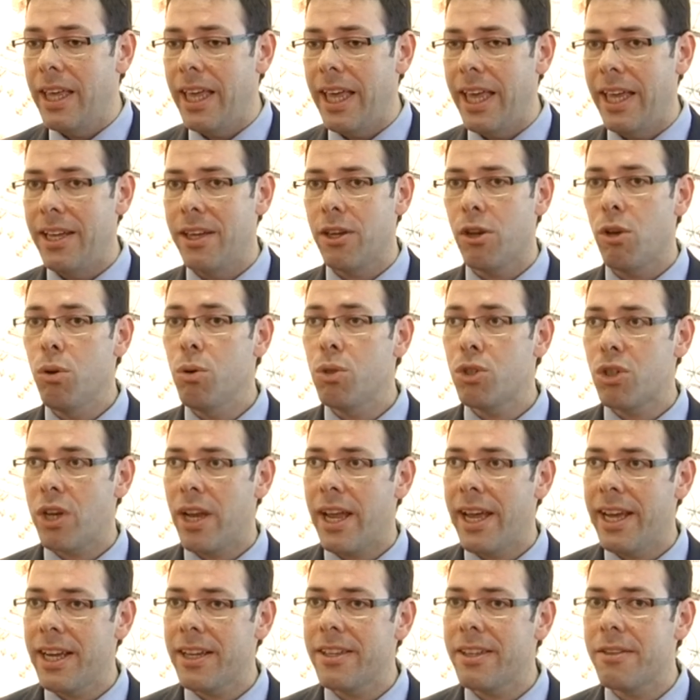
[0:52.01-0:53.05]
And it looks
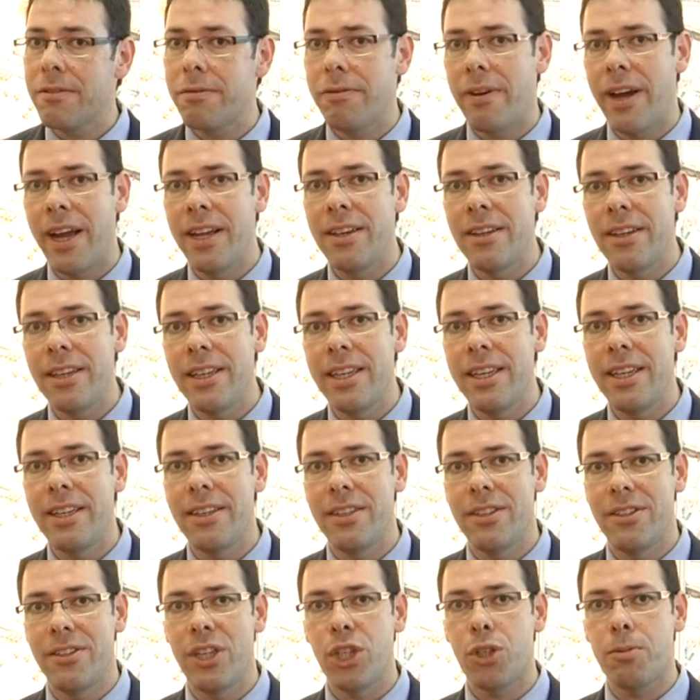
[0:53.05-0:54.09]
like that finally
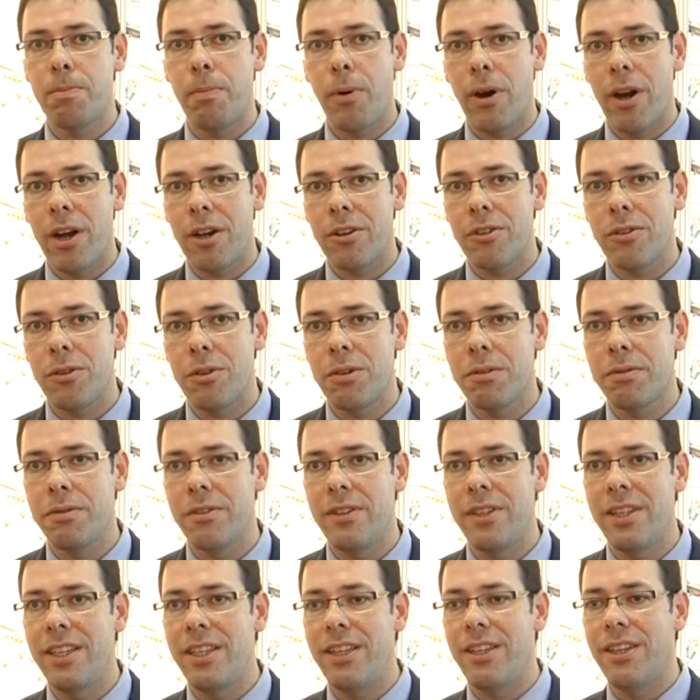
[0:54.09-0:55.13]
this part of
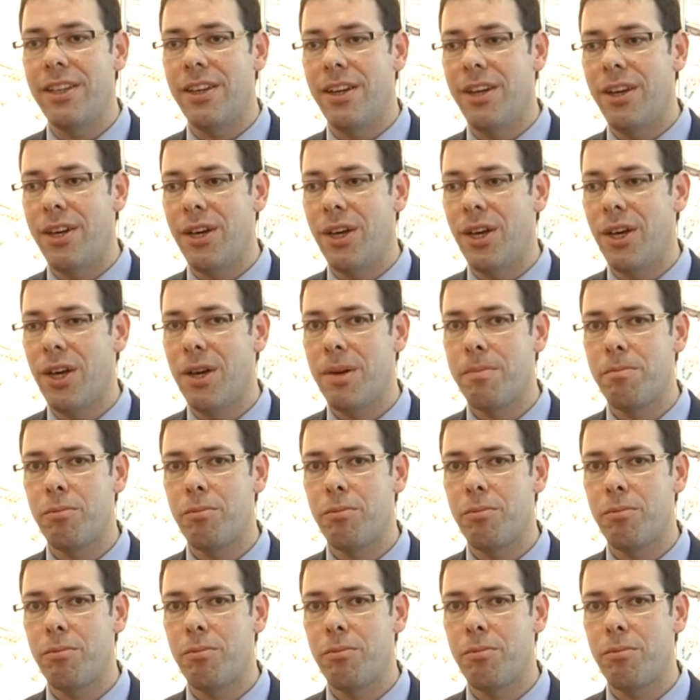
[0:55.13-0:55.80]
the uh,